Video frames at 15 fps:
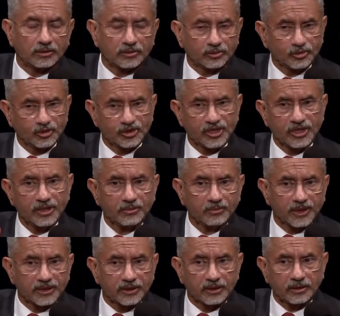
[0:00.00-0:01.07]
to see
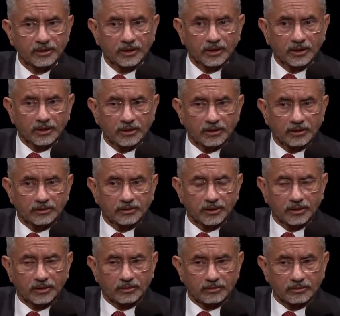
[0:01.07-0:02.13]
whether
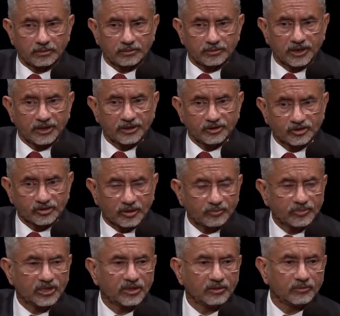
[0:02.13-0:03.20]
there is
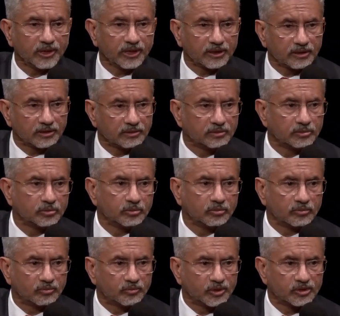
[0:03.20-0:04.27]
something we can do
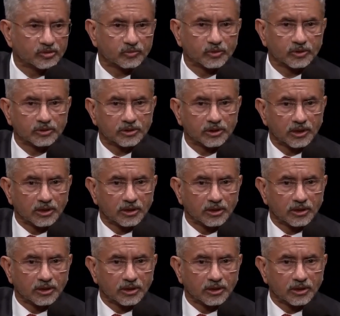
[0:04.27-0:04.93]
which would